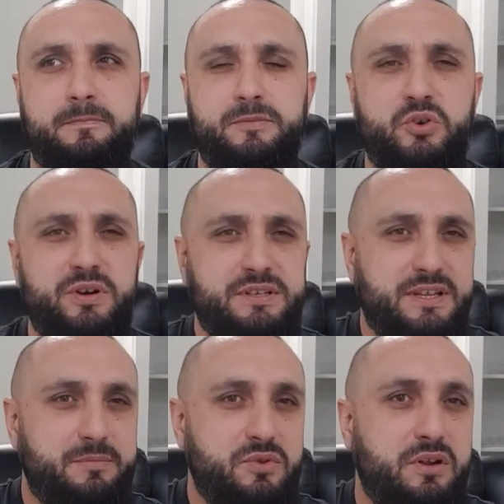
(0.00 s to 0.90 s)
talking to
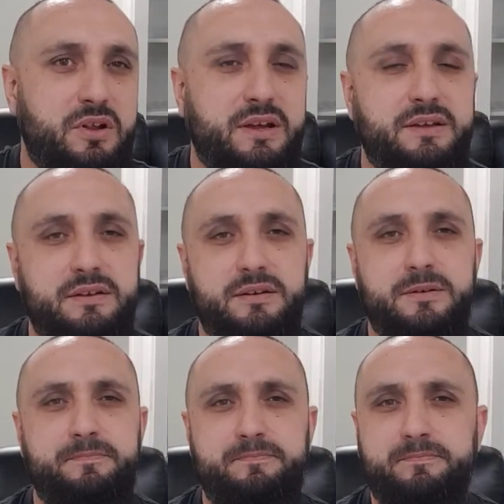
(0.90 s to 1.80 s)
them not like
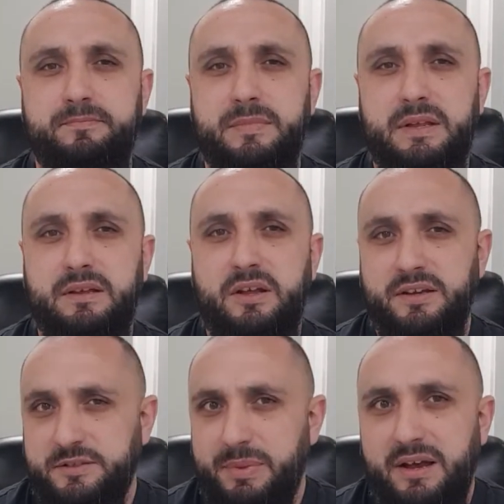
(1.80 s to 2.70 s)
a
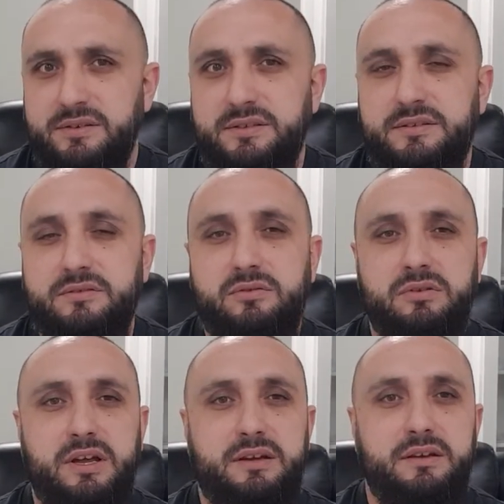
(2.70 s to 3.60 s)
spouse or
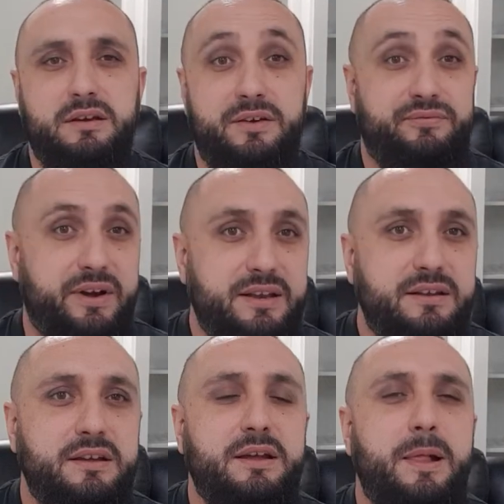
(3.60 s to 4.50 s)
like a
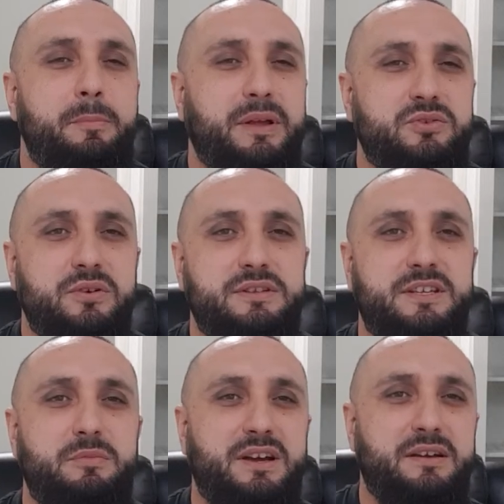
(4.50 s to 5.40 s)
friend, but talking to
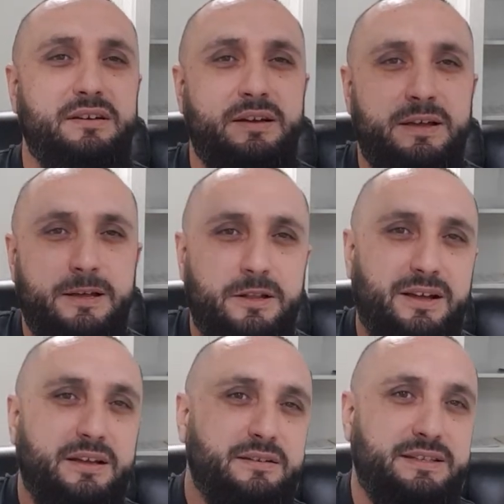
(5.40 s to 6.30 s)
them like
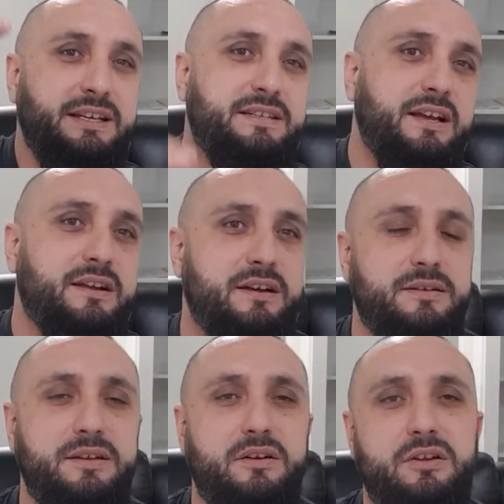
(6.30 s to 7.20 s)
a dictator,
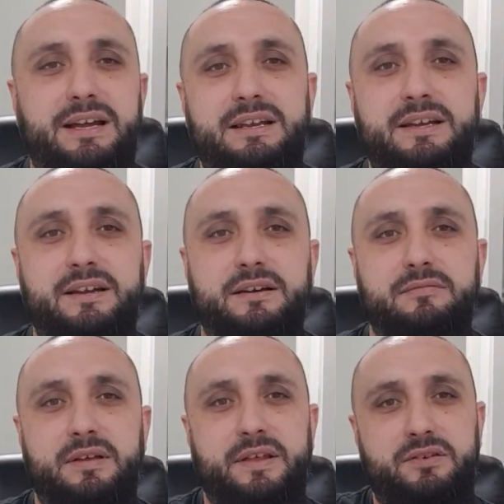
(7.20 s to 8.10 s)
like a leader,
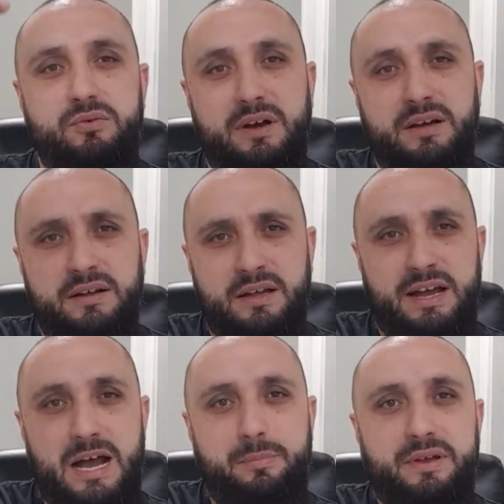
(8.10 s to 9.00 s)
and that you are
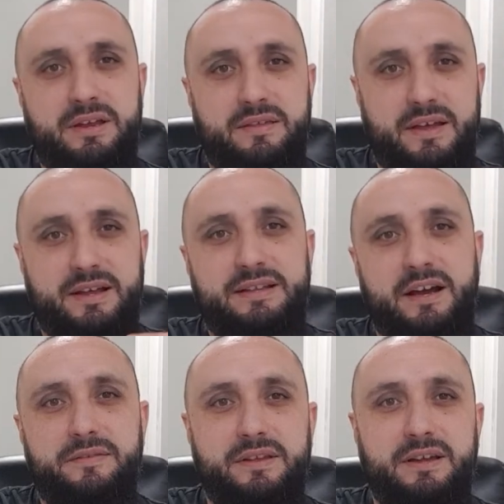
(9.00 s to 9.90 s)
up here, they are
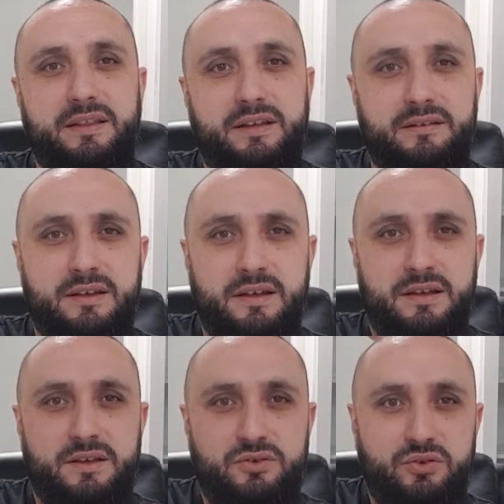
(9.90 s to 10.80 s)
down there, and then
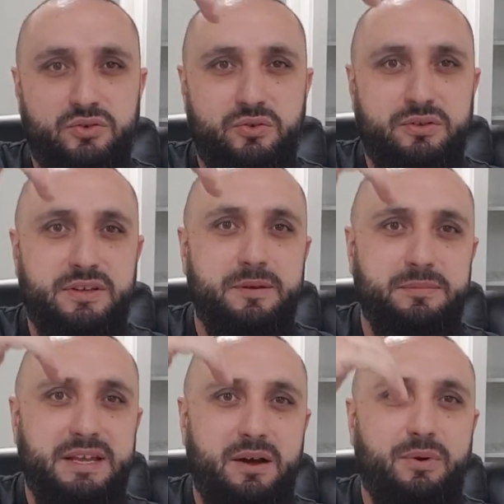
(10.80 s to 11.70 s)
you talk to them
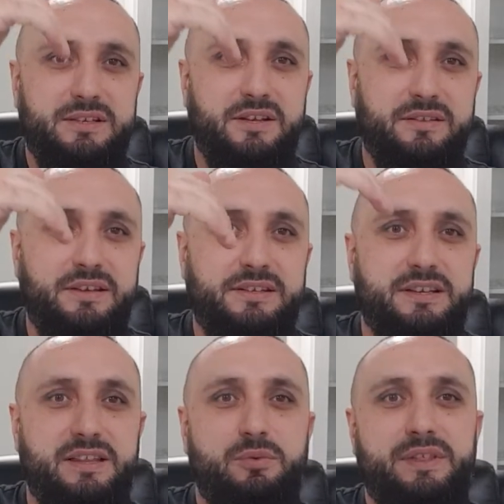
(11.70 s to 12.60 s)
downways like this,
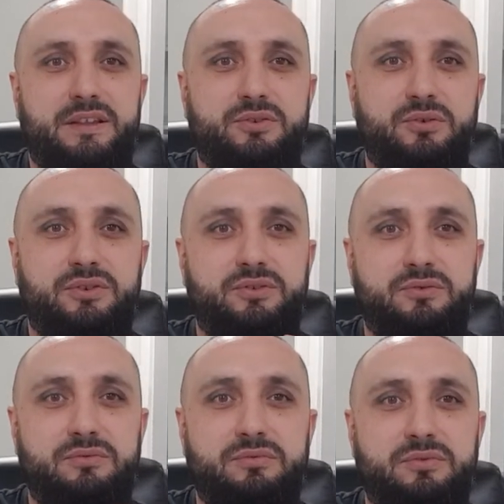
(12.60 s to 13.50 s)
and then when they talk to
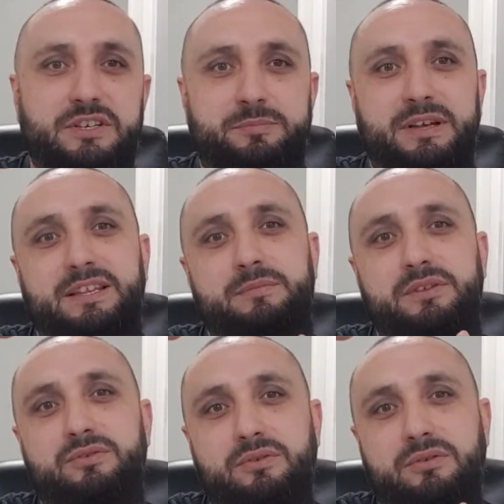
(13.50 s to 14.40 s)
you, you expect them to
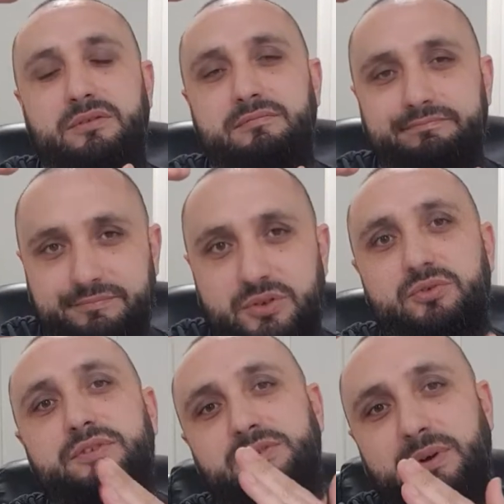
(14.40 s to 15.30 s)
talk to
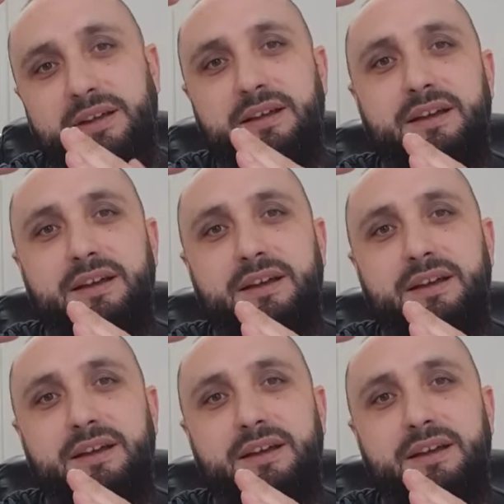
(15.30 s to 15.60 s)
you this way,